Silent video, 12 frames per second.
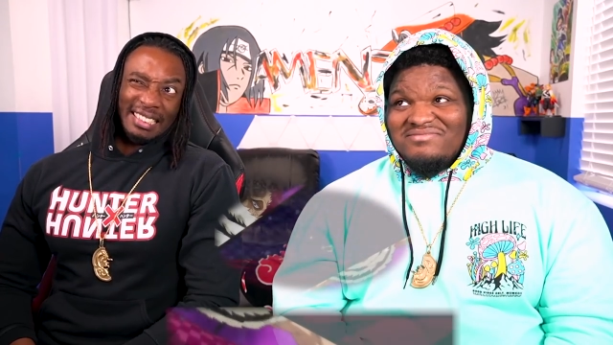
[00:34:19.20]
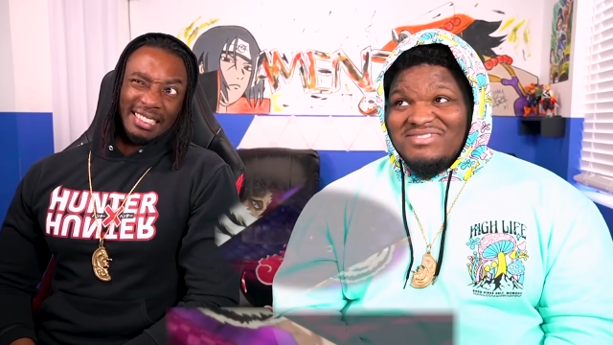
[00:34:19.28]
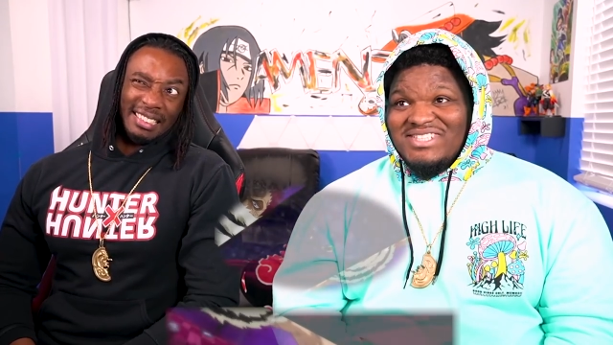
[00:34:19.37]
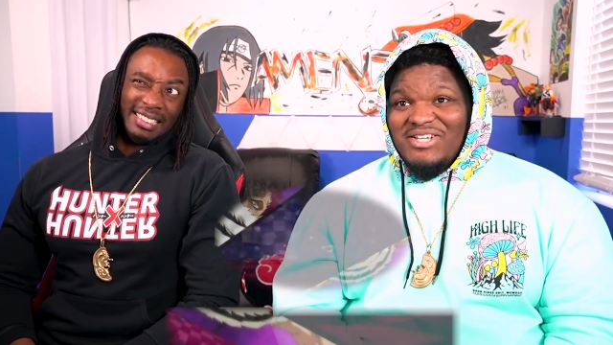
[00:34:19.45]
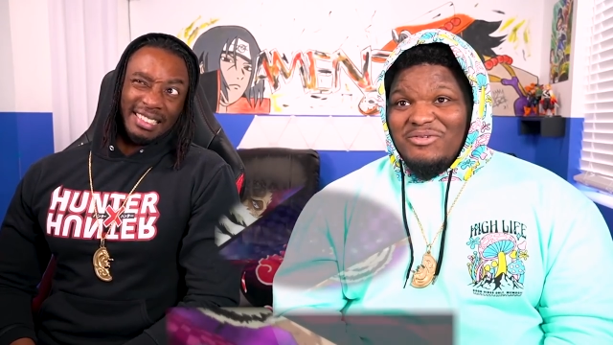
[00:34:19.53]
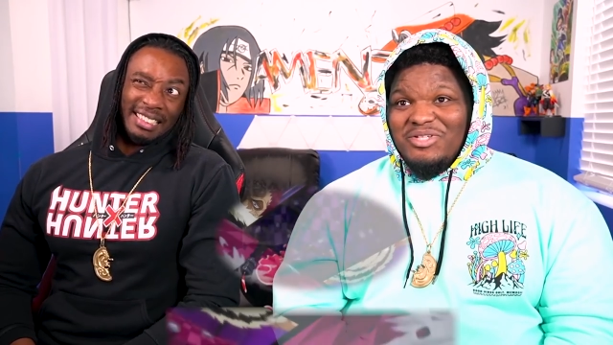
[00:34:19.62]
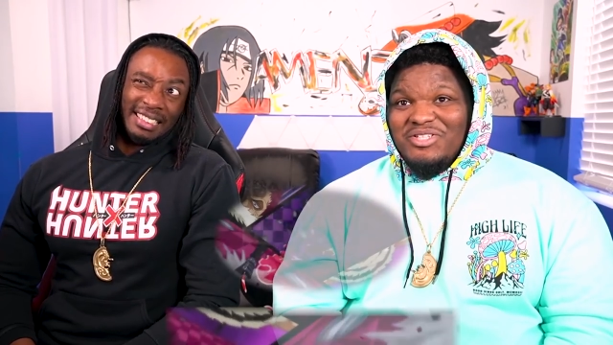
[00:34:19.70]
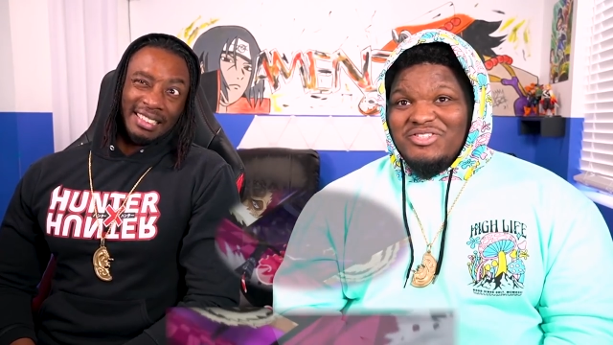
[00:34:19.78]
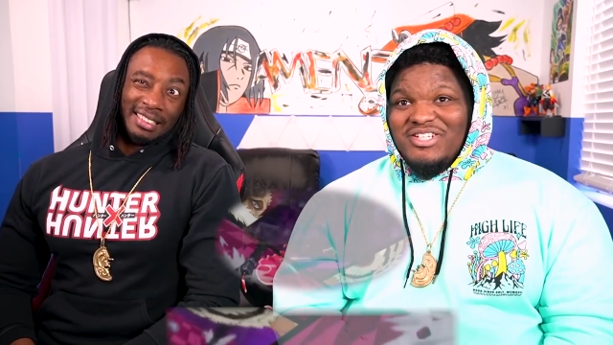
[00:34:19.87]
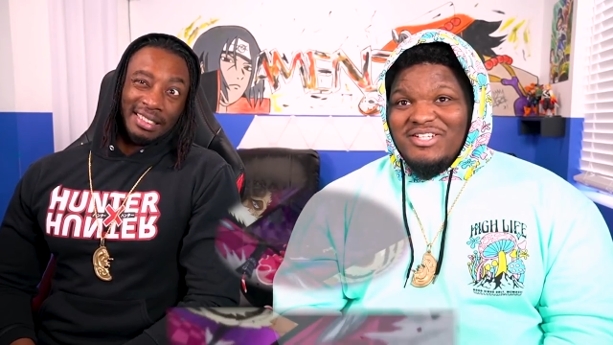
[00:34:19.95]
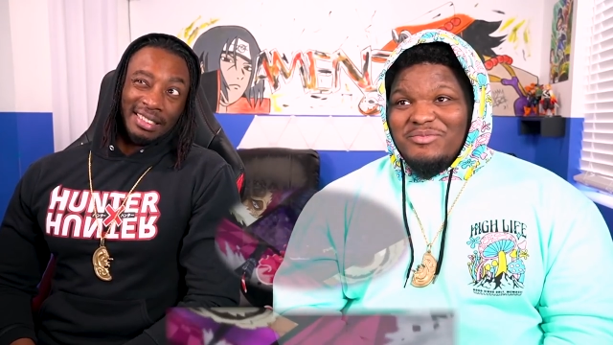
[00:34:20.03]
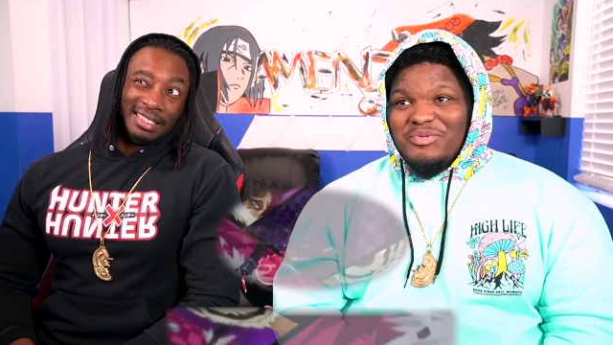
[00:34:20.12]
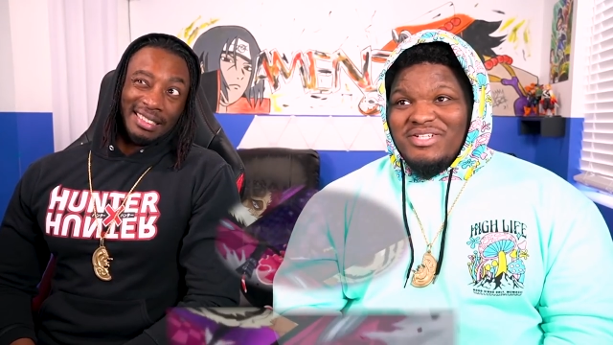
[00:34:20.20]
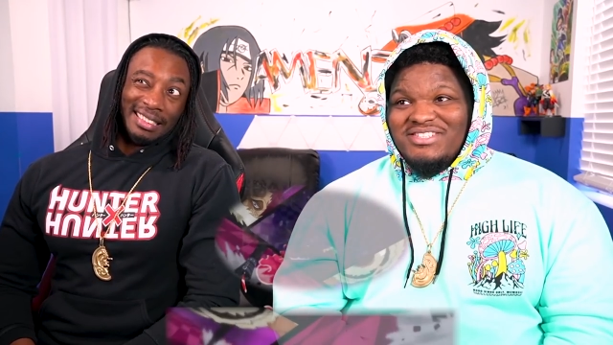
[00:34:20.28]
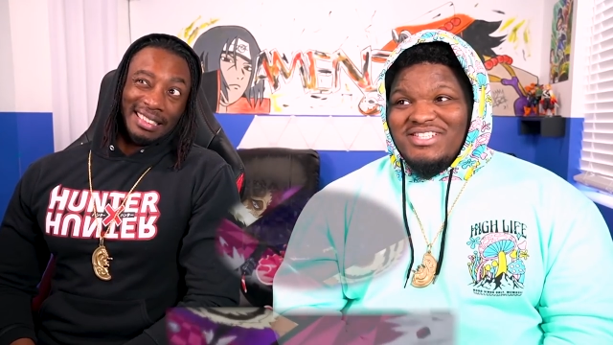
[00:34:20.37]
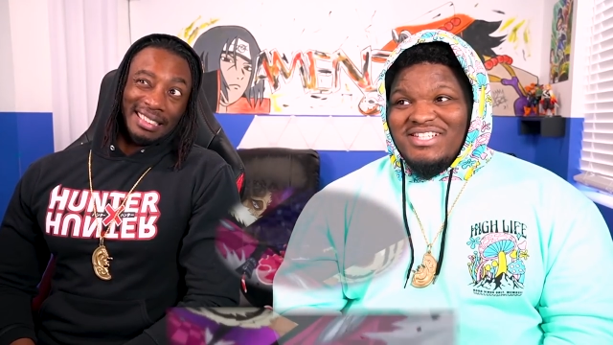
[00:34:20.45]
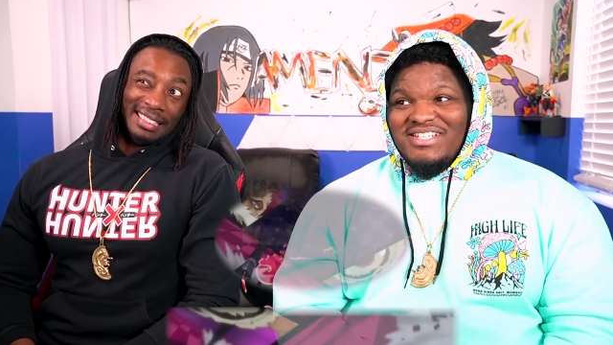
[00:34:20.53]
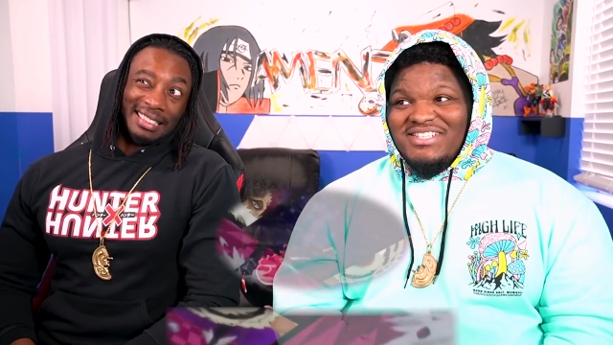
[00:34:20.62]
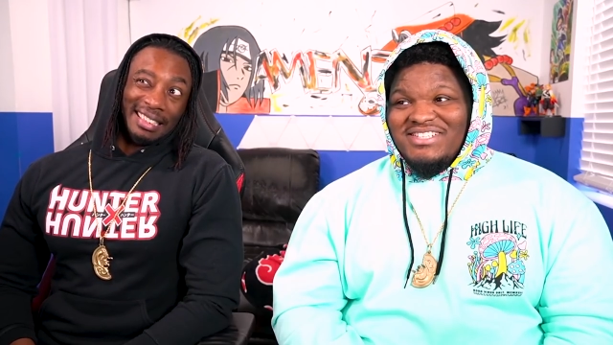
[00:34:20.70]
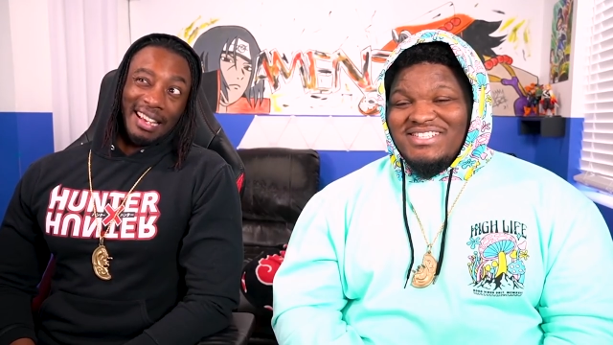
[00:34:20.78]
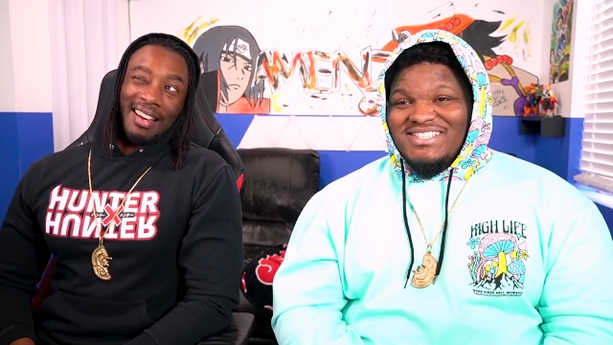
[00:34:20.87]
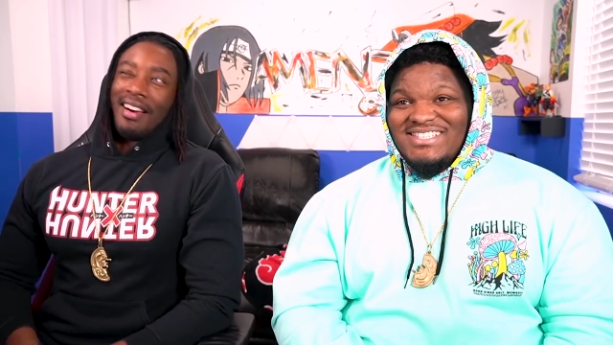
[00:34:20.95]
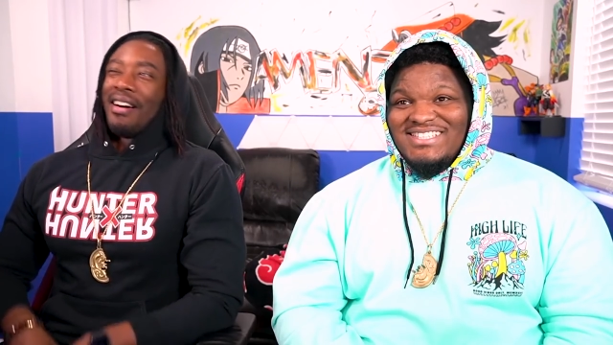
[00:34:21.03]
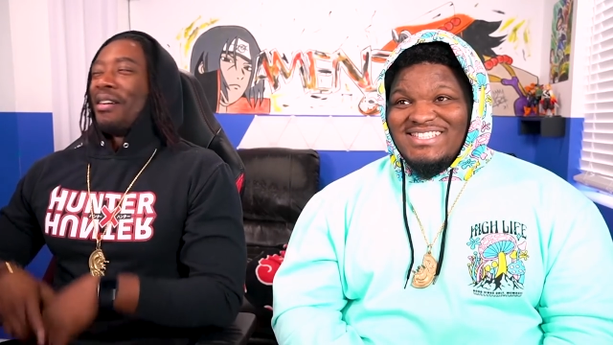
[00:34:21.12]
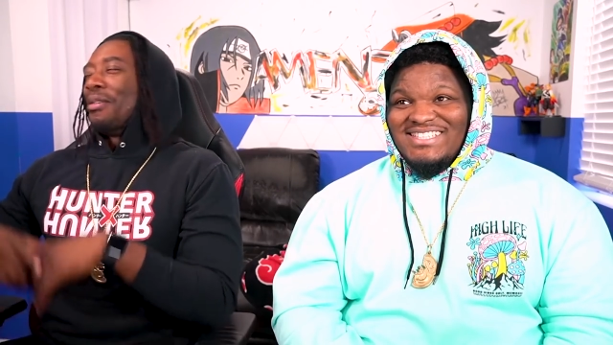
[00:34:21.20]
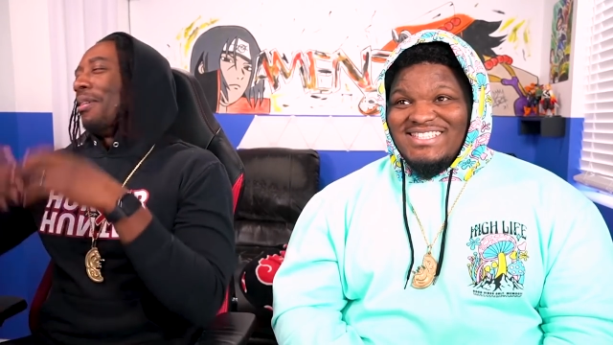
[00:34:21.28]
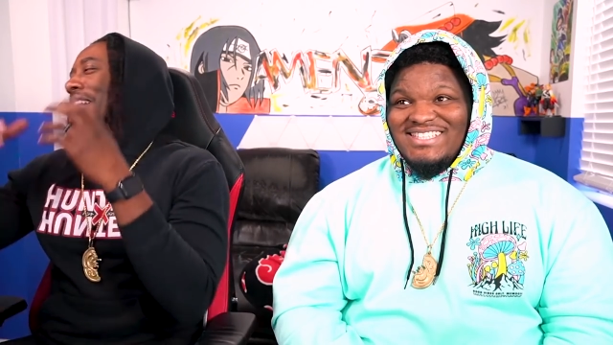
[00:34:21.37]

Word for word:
Speaker 1: They really trying to press that. Oh